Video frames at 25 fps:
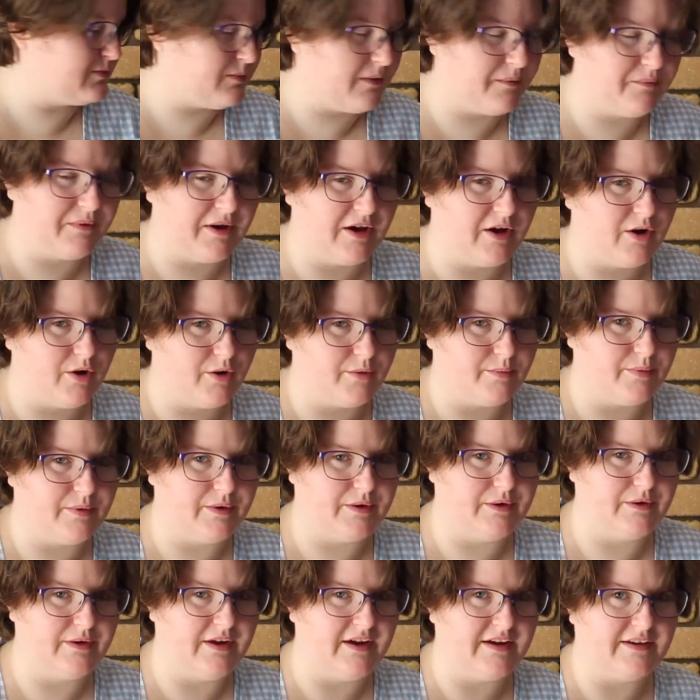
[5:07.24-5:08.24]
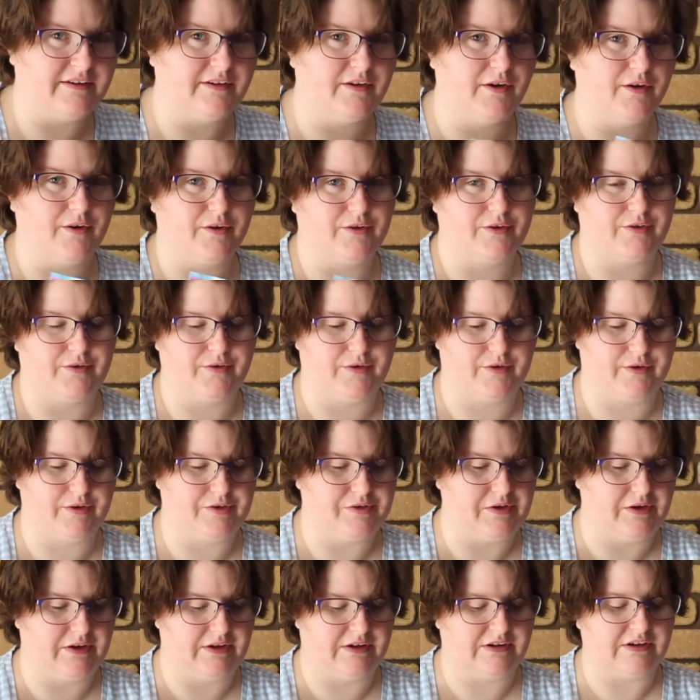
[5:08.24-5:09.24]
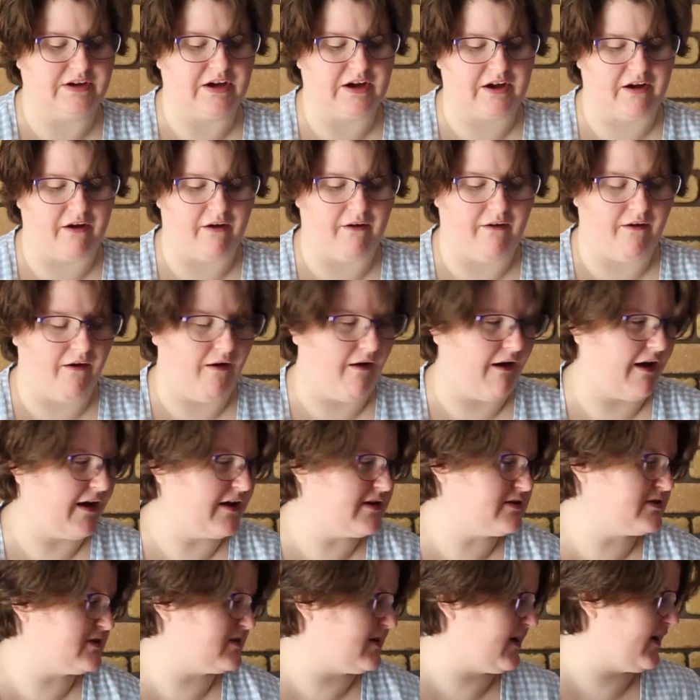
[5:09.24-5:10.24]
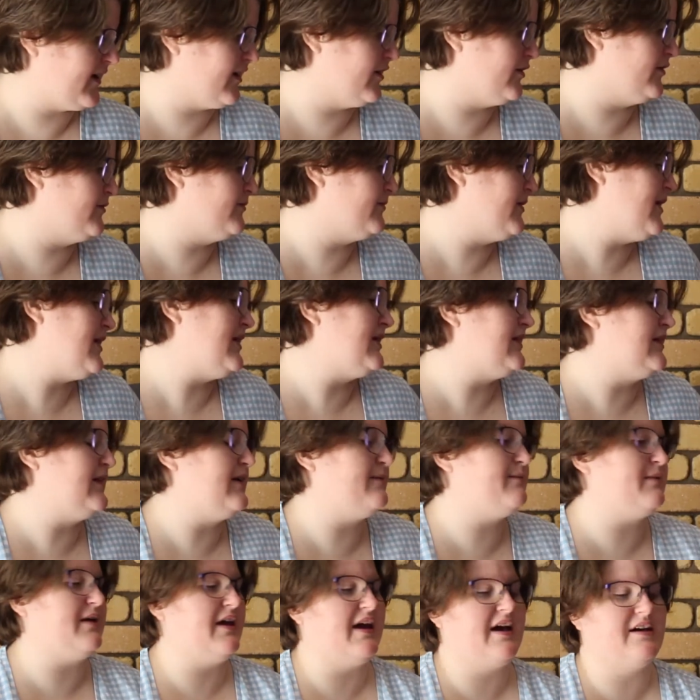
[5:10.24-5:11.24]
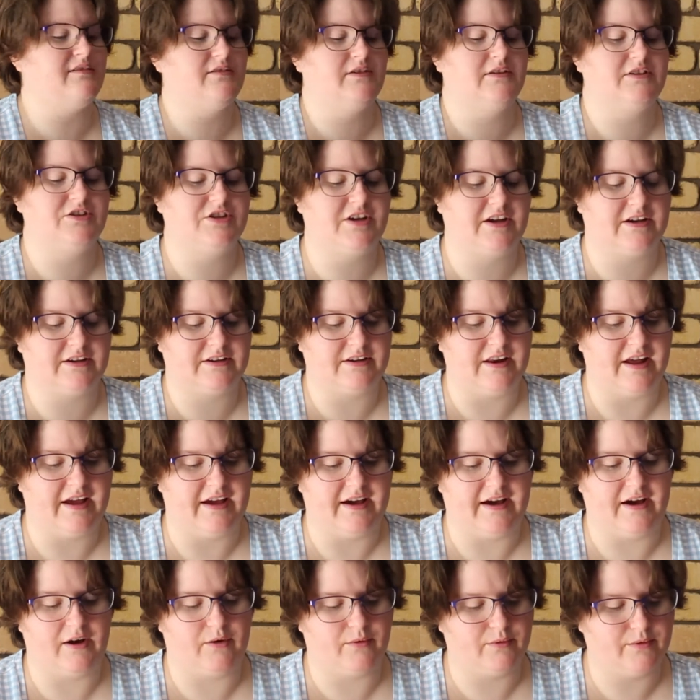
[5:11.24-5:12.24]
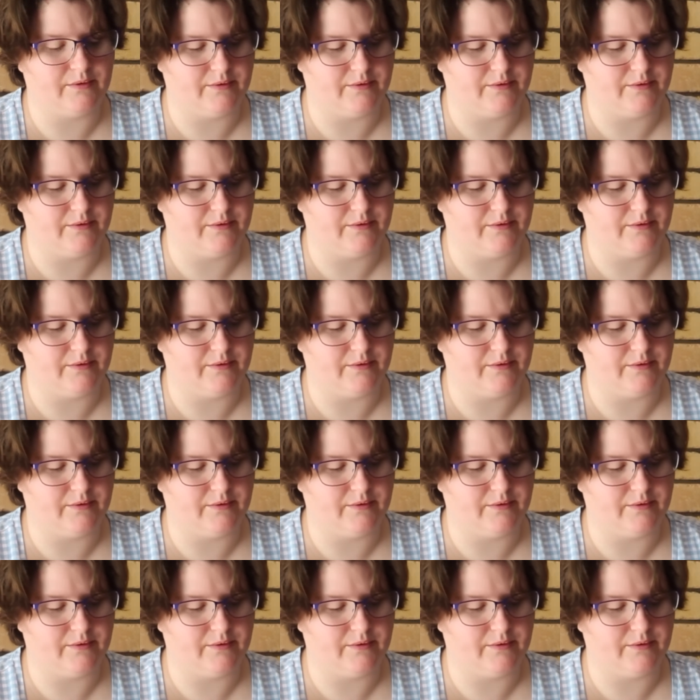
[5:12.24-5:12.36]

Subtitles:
when we open and go through the guide. Hang on, let me have a check now.